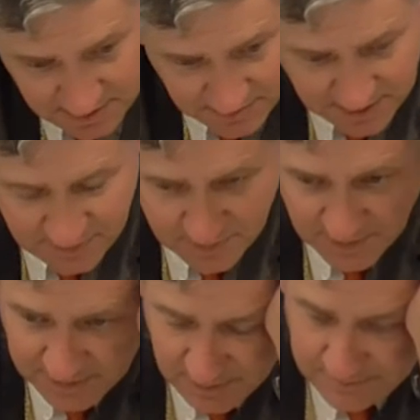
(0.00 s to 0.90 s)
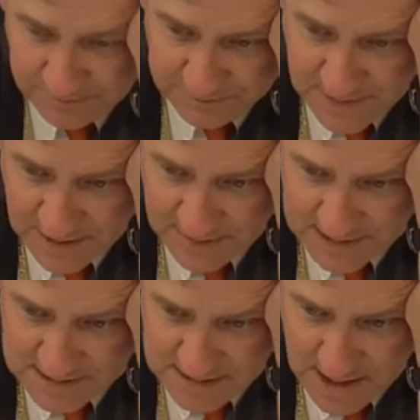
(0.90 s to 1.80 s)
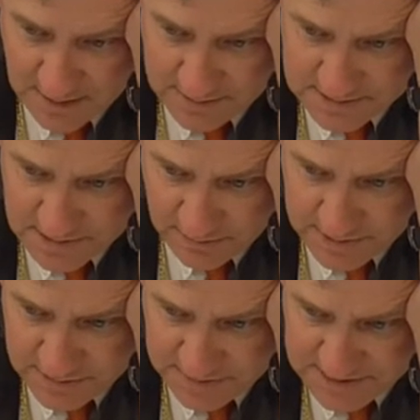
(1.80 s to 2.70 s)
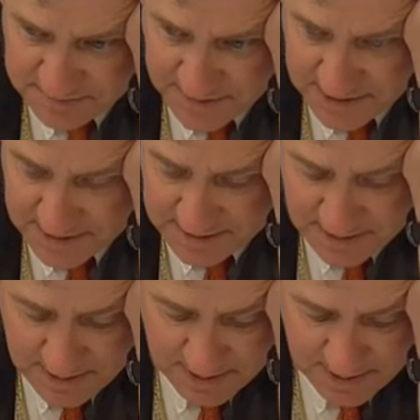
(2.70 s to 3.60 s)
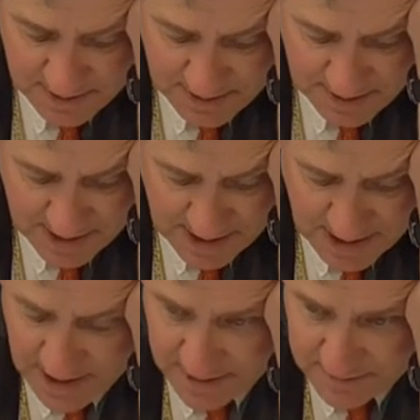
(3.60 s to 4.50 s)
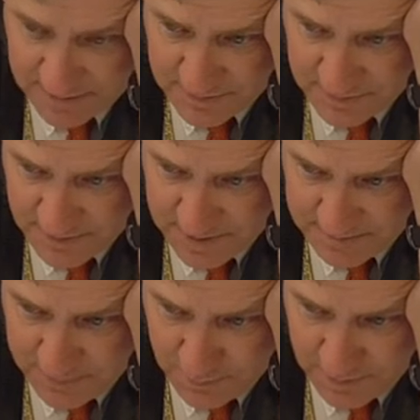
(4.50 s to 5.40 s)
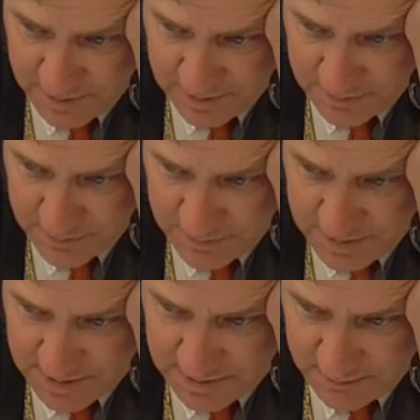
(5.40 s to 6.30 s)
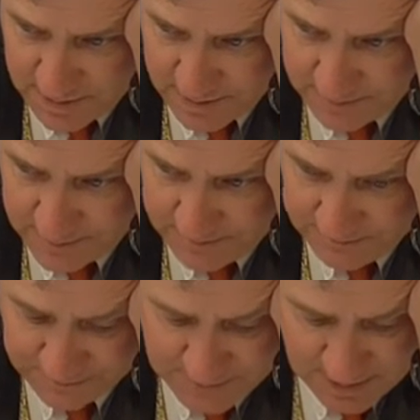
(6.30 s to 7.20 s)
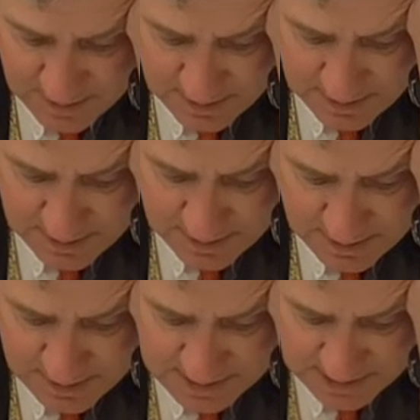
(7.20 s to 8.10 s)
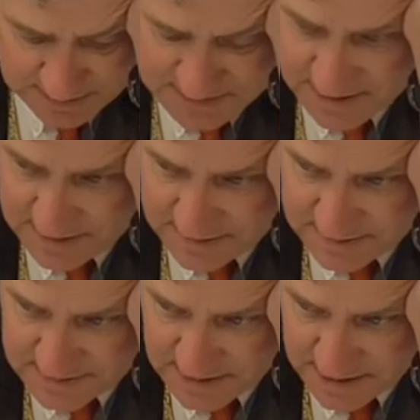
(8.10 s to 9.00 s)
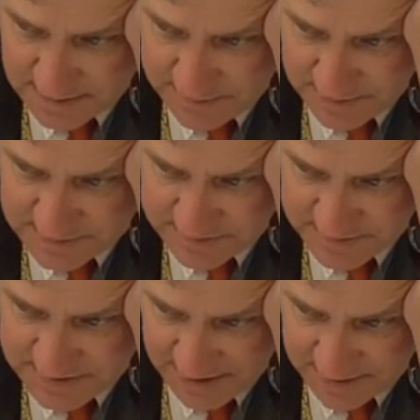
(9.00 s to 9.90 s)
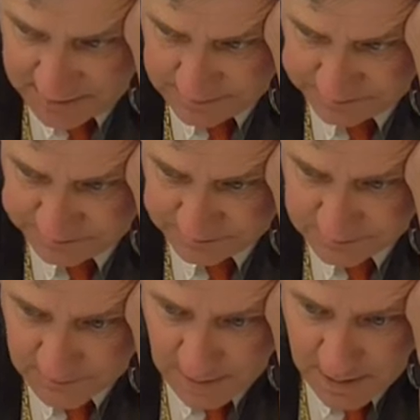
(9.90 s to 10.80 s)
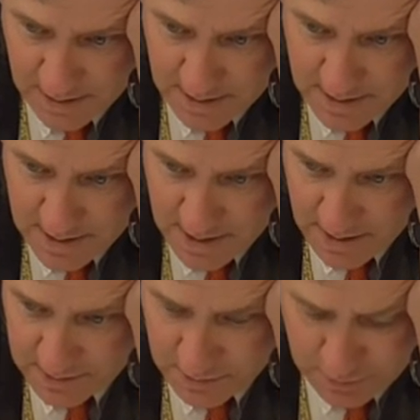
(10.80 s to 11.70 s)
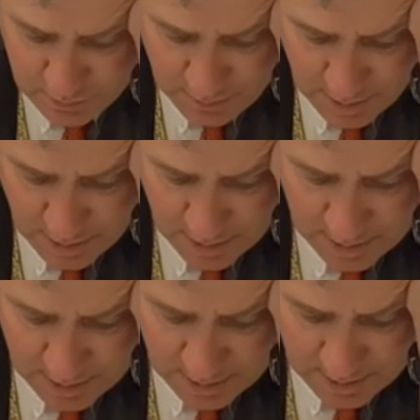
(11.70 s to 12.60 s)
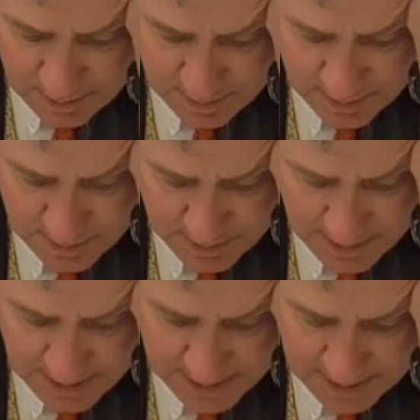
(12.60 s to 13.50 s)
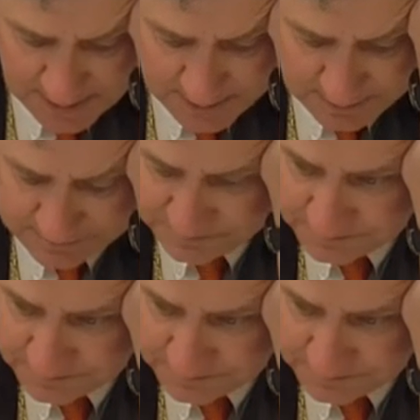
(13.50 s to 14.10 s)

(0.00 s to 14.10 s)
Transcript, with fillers: going to make the thunder. And that sound is going to expand at 3.3 whatever times 10 to the second meters per second. And you are uh,